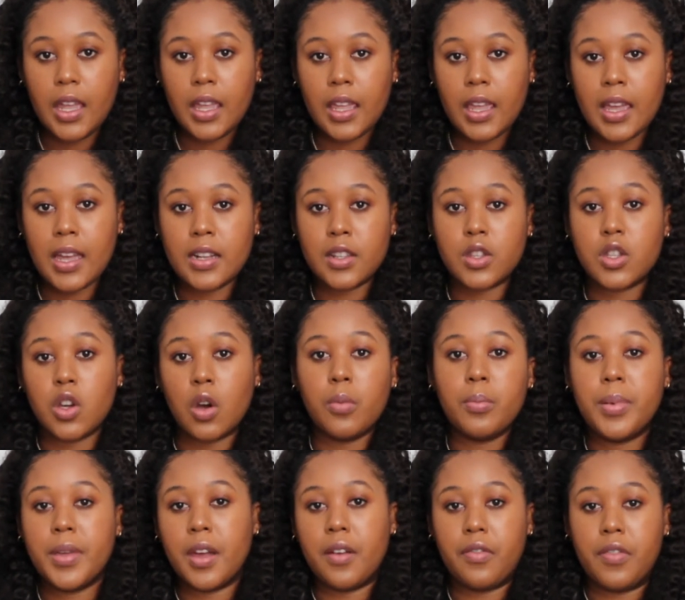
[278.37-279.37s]
And don't
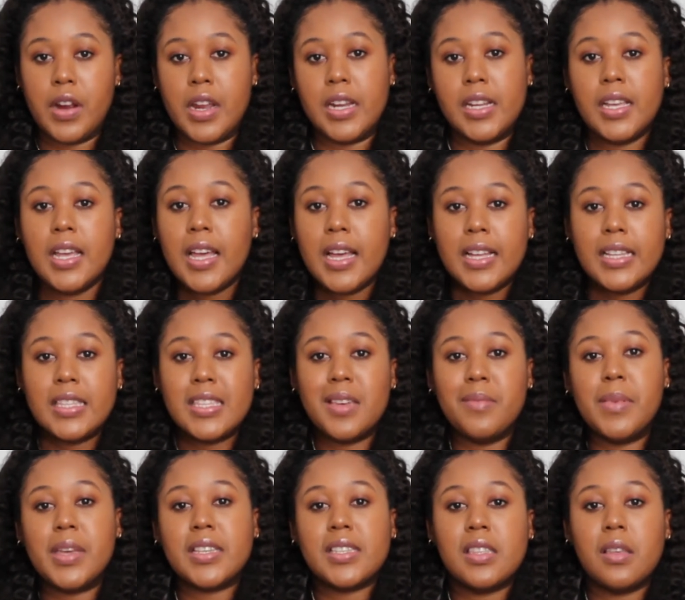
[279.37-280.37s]
be afraid to
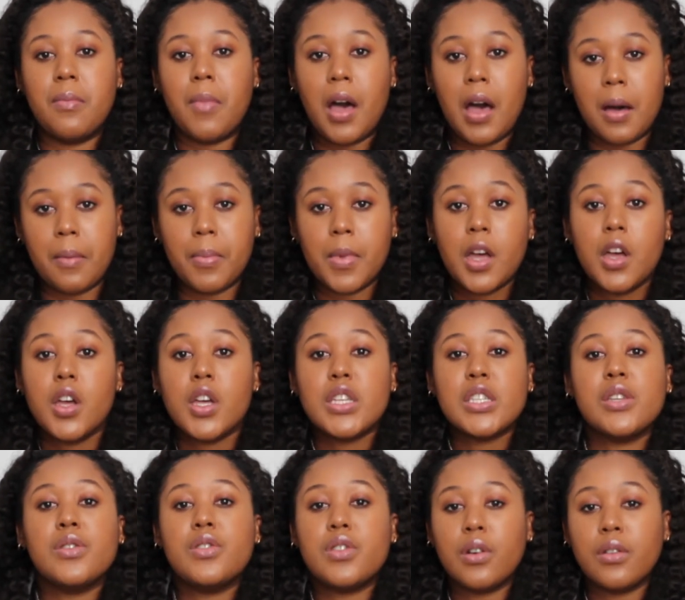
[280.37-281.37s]
mix them up.
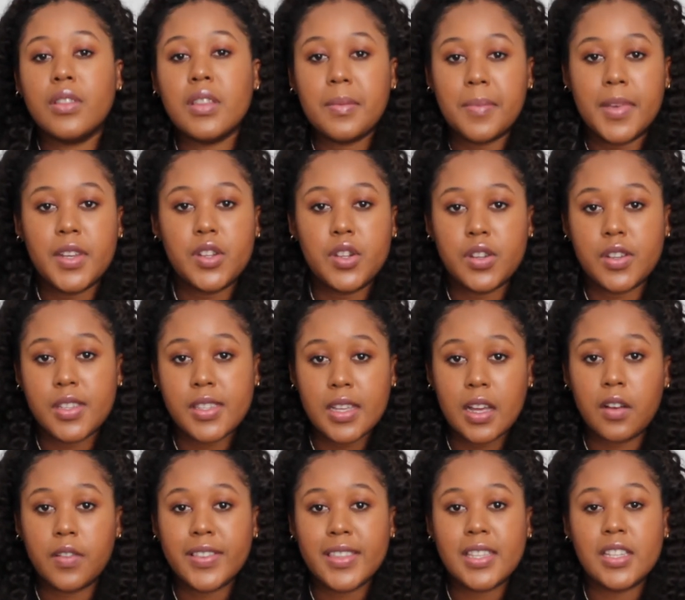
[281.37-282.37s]
So don't limit
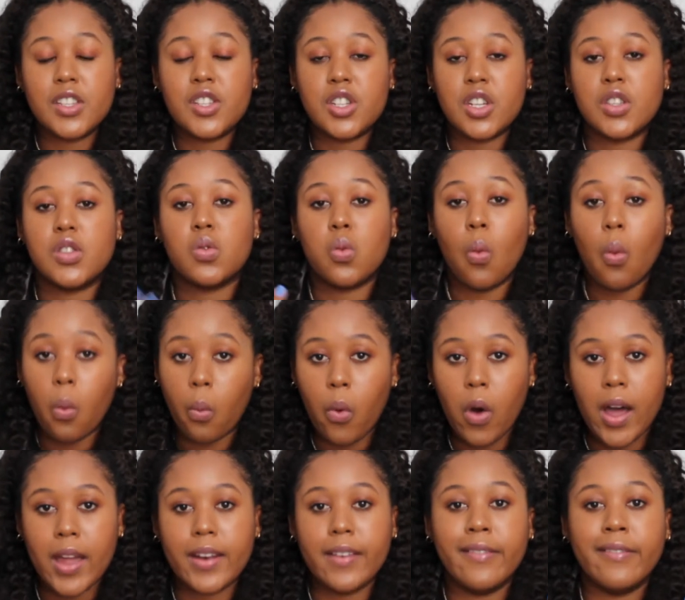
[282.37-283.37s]
yourself to just
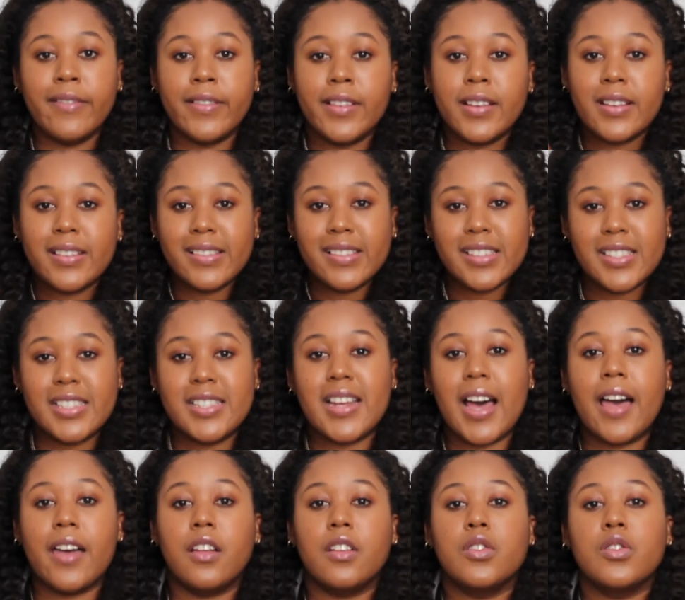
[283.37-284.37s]
one
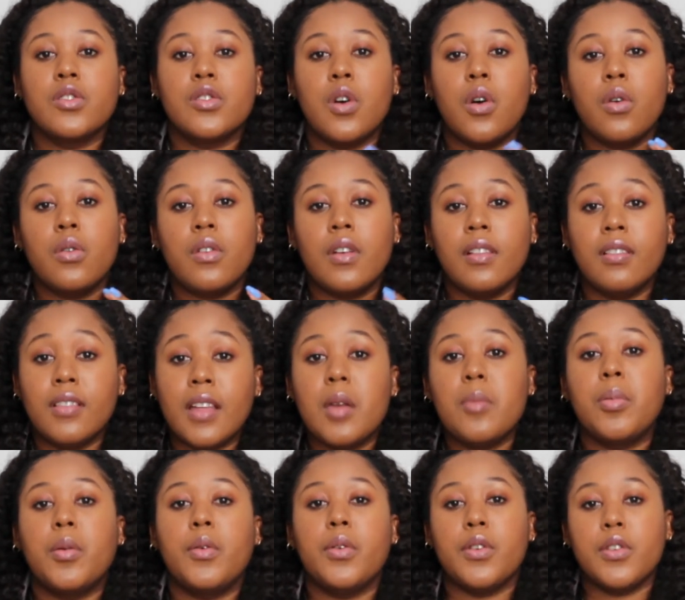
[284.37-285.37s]
style. Don't
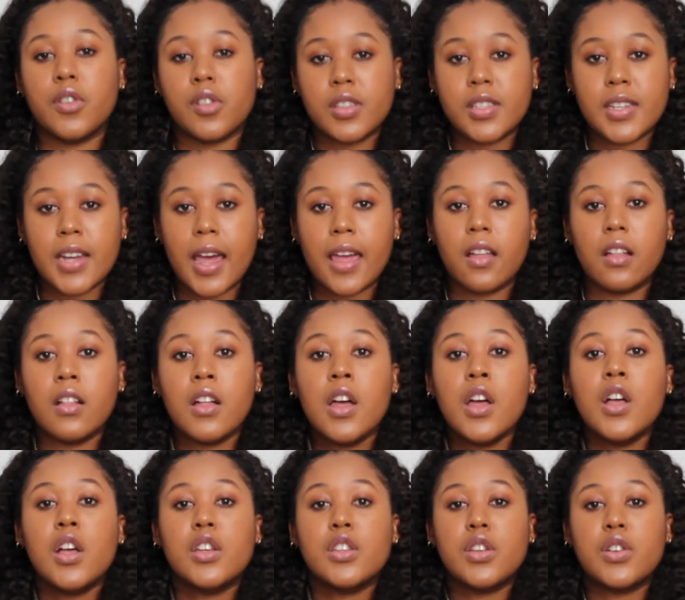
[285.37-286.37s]
label your style.
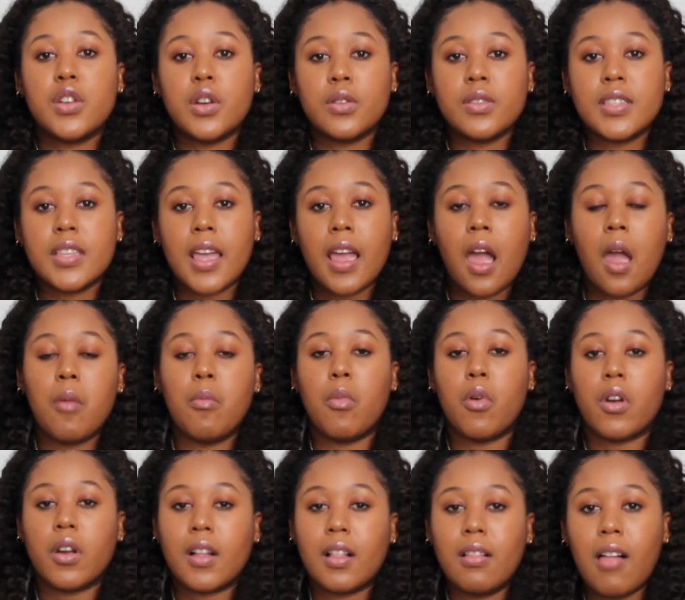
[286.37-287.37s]
So don't say I'm
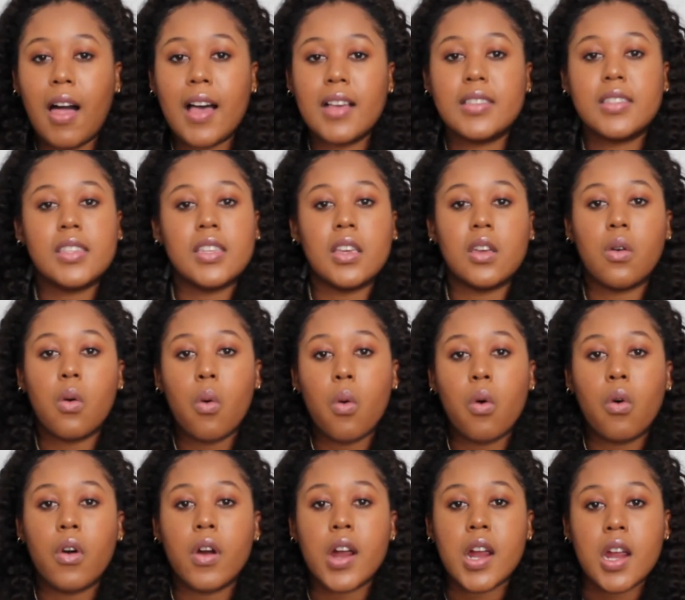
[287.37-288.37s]
more classy
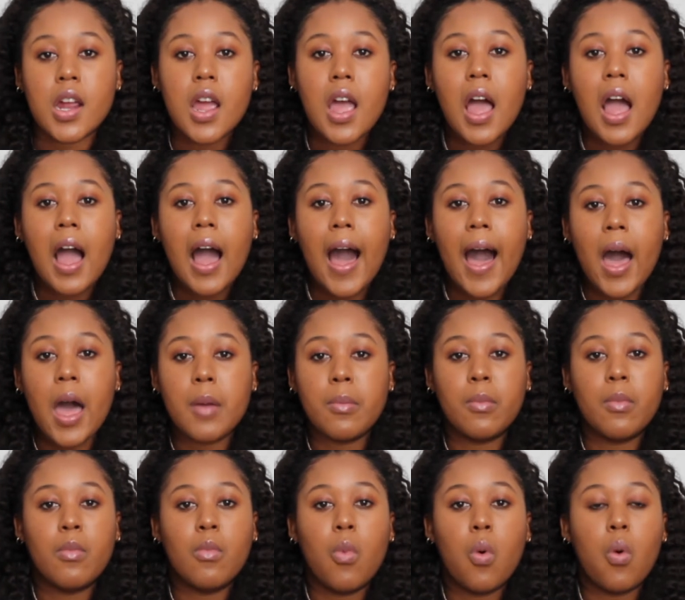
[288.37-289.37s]
or I'm
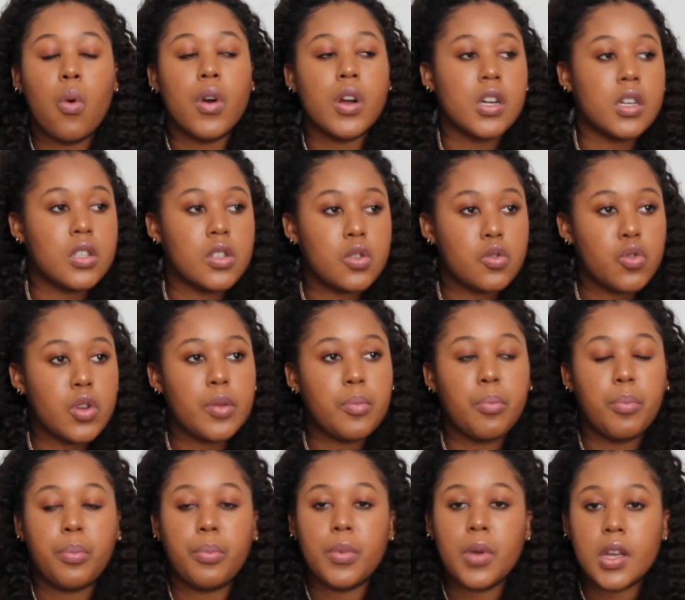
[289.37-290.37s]
more
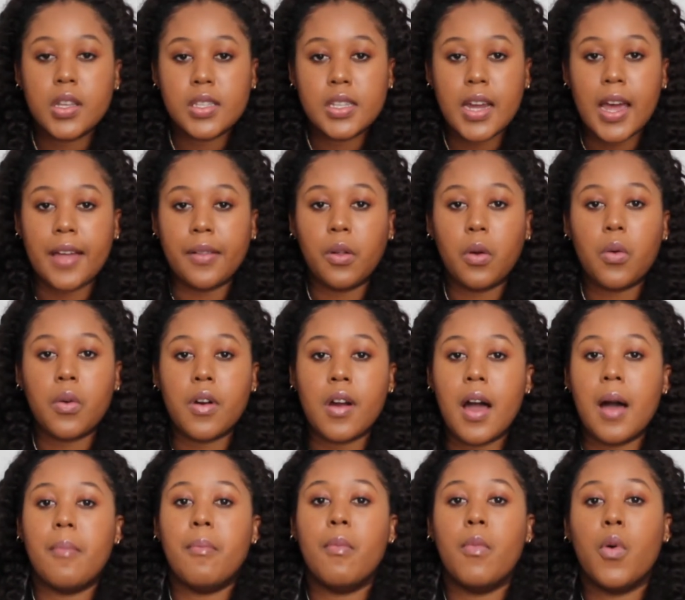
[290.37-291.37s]
street style or
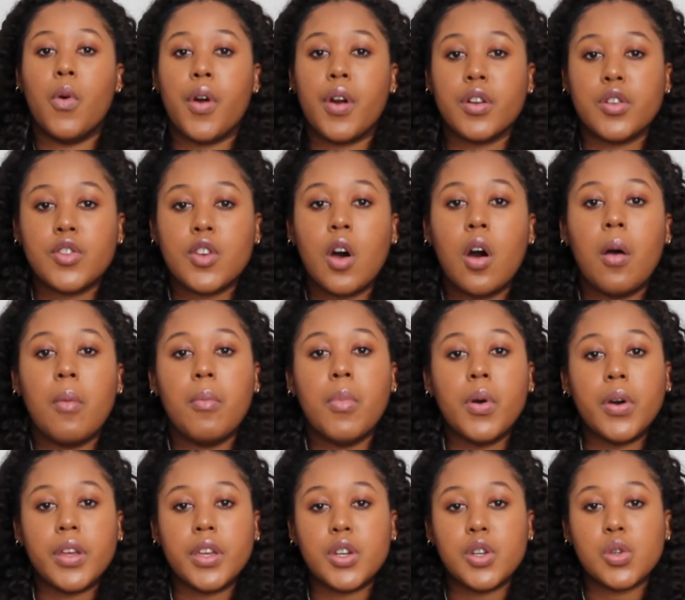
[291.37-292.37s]
I'm more
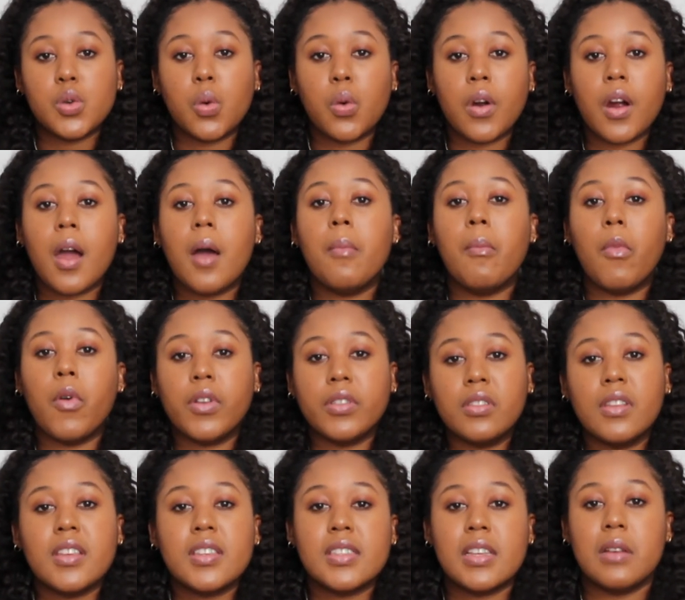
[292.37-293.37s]
tomboyish or I'm more
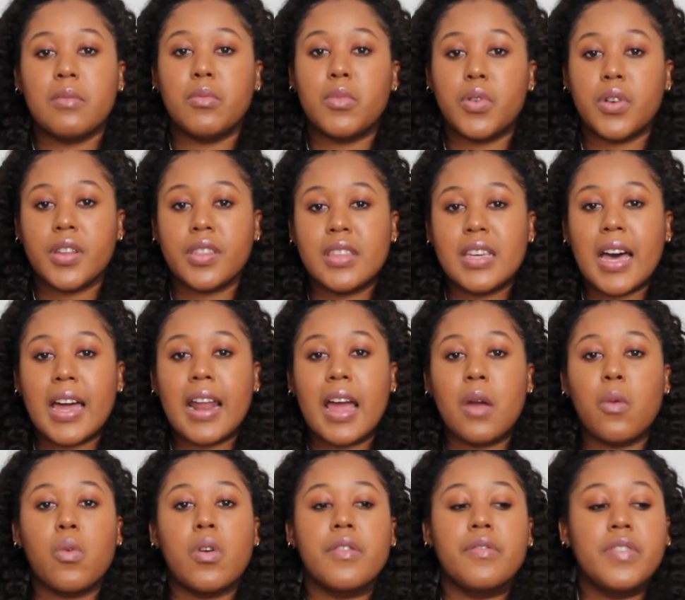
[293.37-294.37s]
this, I'm more that,
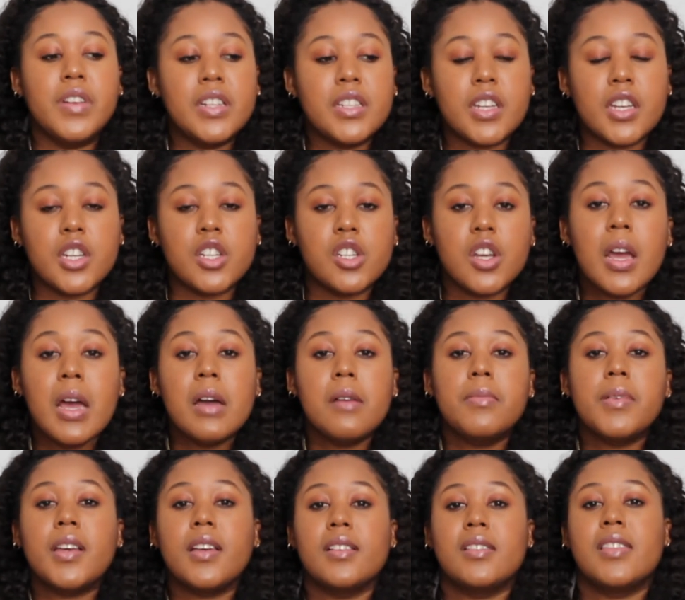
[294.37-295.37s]
I wear vintage.
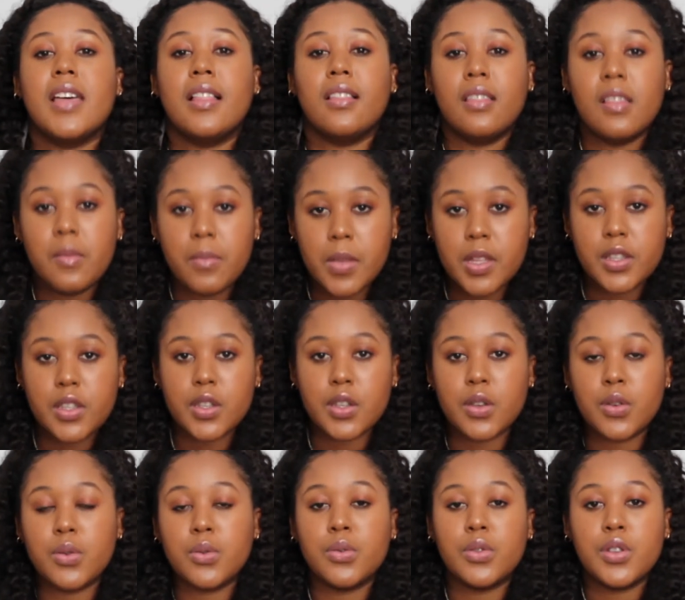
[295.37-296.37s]
Because that limits
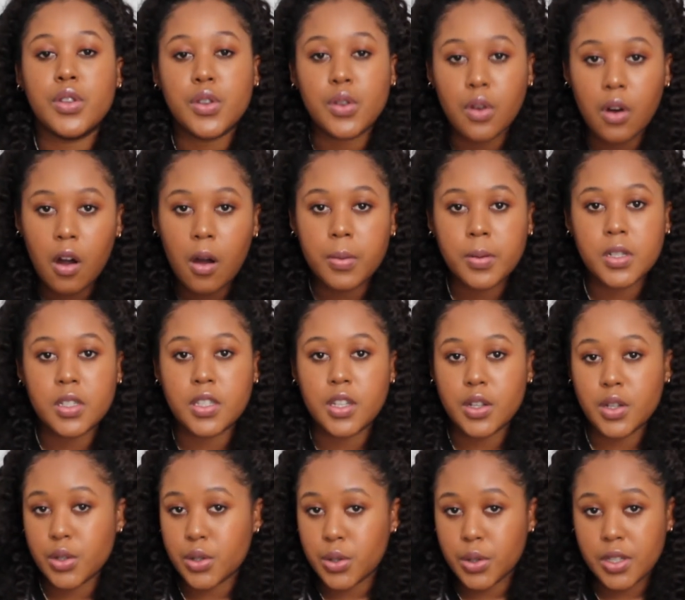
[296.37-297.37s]
you to your options
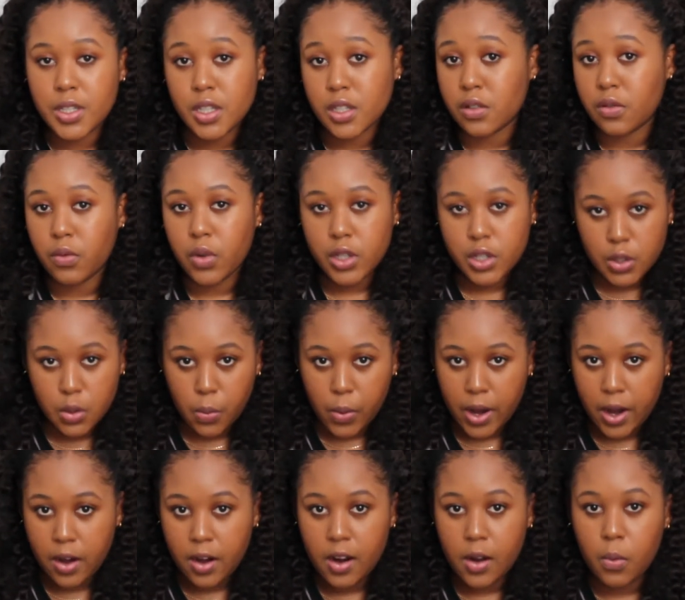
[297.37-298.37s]
and your choices of what to
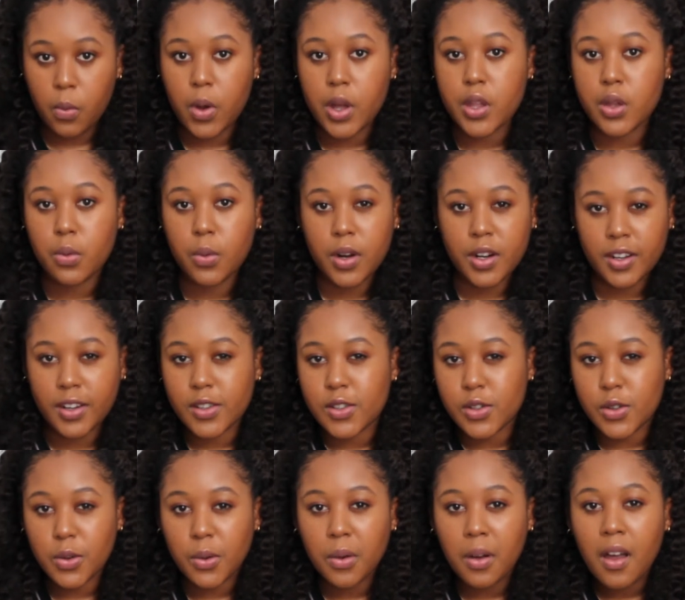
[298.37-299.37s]
wear and what you want to
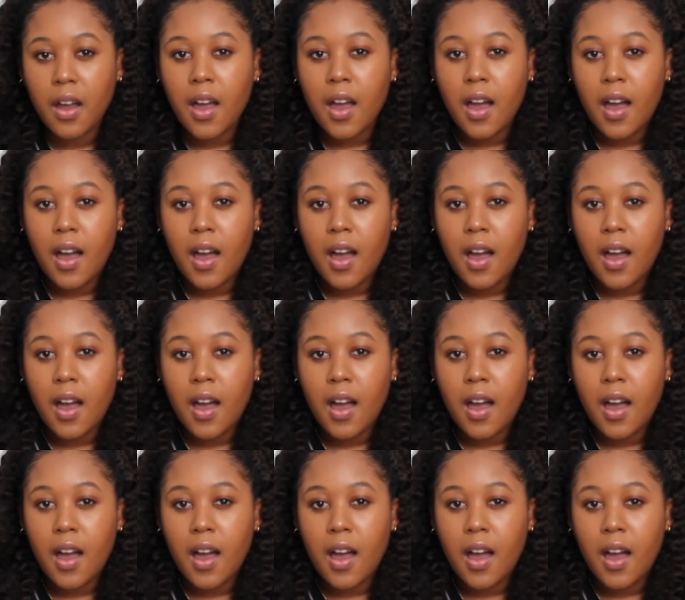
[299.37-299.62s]
do.